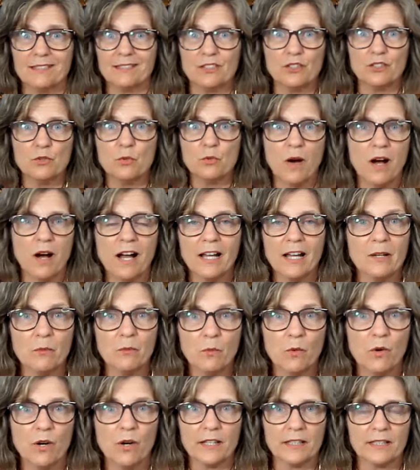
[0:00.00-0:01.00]
do I
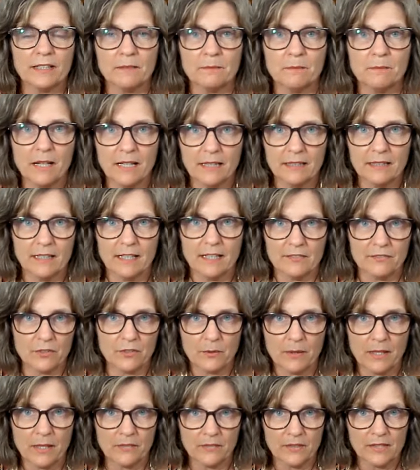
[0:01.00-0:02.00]
want in my life
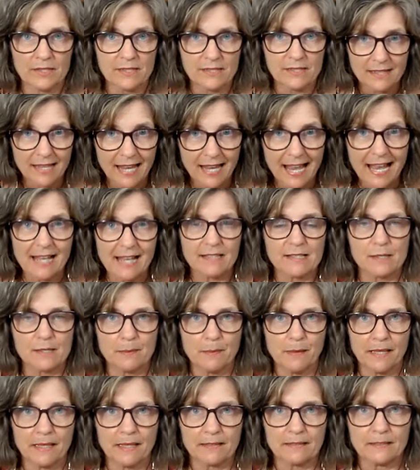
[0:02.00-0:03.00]
around this
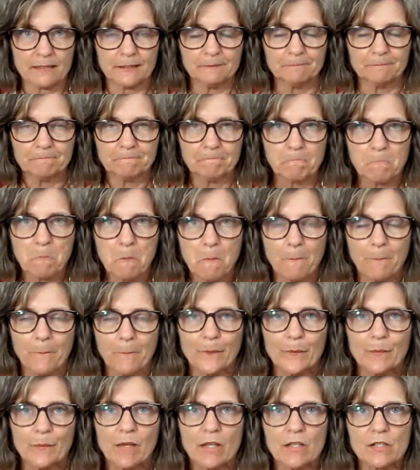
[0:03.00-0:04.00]
aspect?
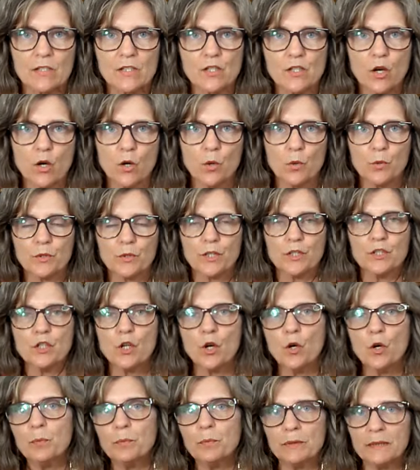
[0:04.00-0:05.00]
So the
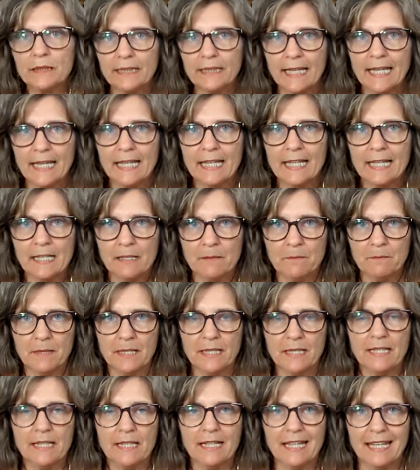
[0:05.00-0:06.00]
no play
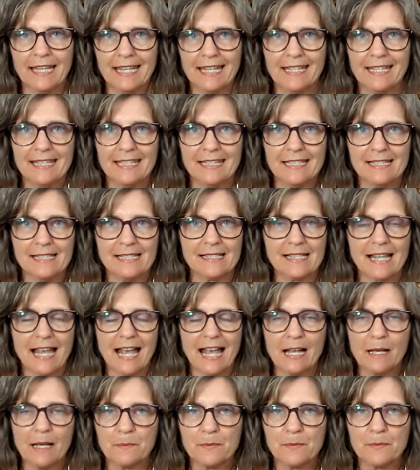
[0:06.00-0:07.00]
meeting is
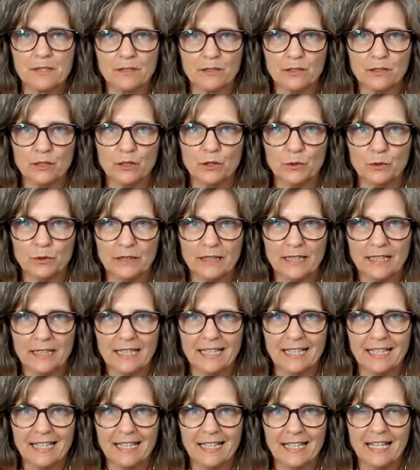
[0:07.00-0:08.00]

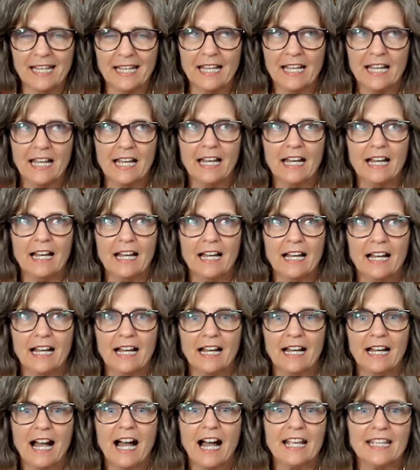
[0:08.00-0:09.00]
absolutely,
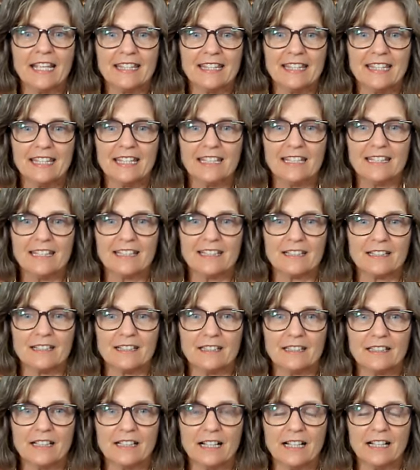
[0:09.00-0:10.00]
I think,
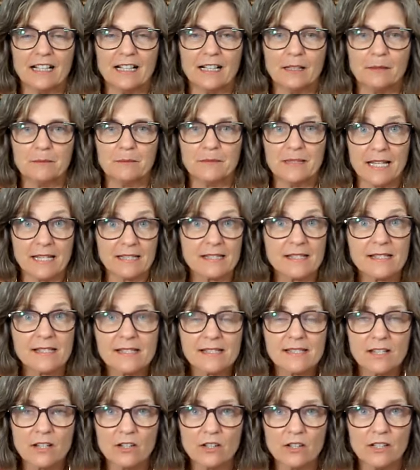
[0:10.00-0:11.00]

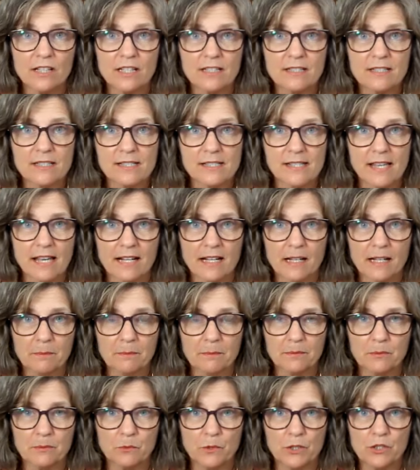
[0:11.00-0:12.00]
necessary to set
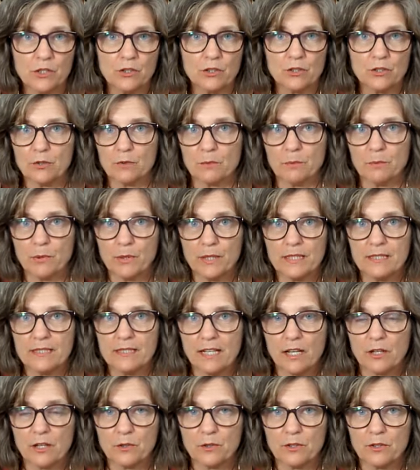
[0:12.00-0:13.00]
up when you're putting
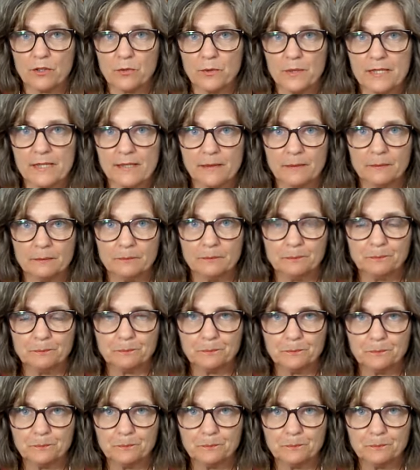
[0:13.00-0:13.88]
together a threesome.